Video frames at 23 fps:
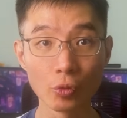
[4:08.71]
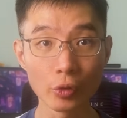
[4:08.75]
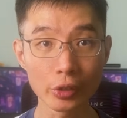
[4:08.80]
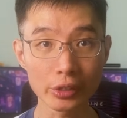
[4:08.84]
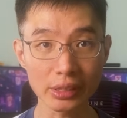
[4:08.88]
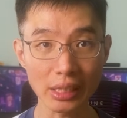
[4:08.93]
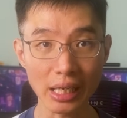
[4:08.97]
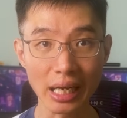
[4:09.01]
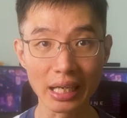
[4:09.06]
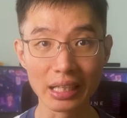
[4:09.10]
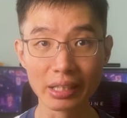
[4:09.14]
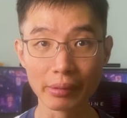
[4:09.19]

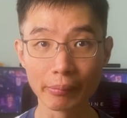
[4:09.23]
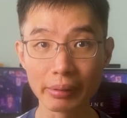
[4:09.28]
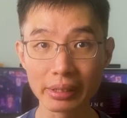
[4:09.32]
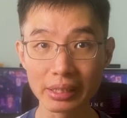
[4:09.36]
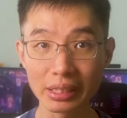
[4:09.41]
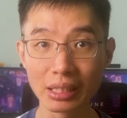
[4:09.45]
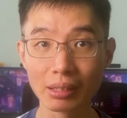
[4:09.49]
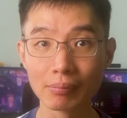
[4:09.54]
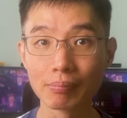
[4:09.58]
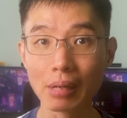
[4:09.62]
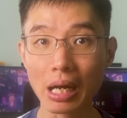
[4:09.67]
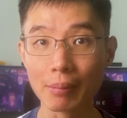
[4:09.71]
which are
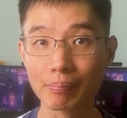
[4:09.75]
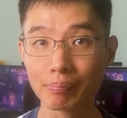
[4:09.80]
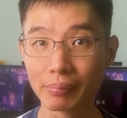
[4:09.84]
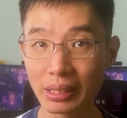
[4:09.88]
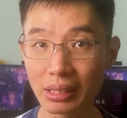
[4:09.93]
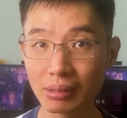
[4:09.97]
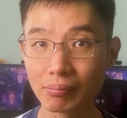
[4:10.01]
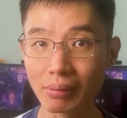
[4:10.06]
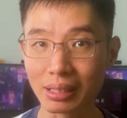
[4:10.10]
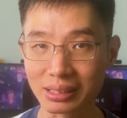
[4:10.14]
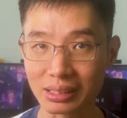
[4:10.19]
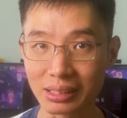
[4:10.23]
limited by
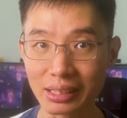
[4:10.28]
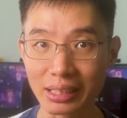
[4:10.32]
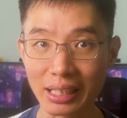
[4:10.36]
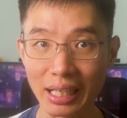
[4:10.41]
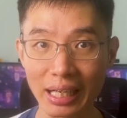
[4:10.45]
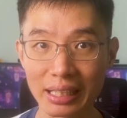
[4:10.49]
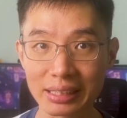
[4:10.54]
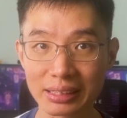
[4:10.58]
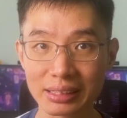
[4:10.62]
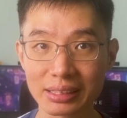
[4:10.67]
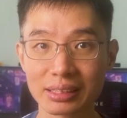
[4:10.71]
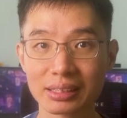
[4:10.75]
being
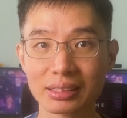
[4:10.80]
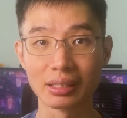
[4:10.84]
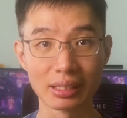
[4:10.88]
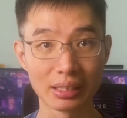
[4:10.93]
MasterCards.